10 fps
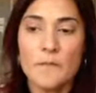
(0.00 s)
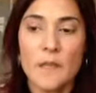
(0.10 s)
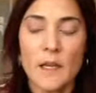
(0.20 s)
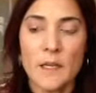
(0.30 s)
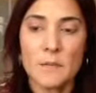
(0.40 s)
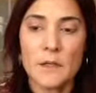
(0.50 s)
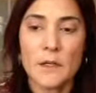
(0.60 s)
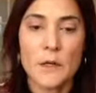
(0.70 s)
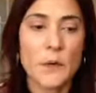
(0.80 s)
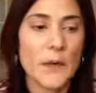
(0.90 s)
and I'm going to
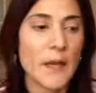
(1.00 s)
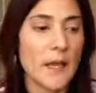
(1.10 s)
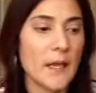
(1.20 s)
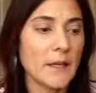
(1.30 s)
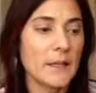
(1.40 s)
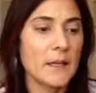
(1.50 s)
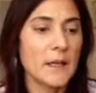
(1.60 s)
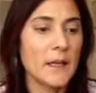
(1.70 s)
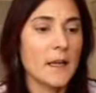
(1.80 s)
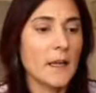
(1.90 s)
go ahead
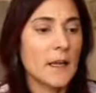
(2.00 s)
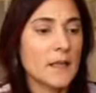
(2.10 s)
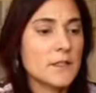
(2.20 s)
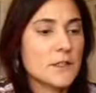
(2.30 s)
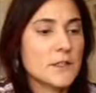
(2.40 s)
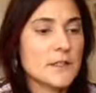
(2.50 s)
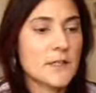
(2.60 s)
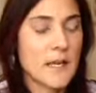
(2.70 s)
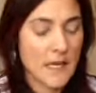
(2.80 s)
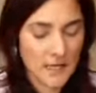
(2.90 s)
and just
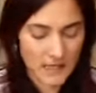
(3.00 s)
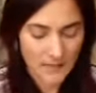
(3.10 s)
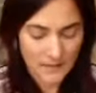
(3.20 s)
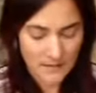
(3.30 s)
take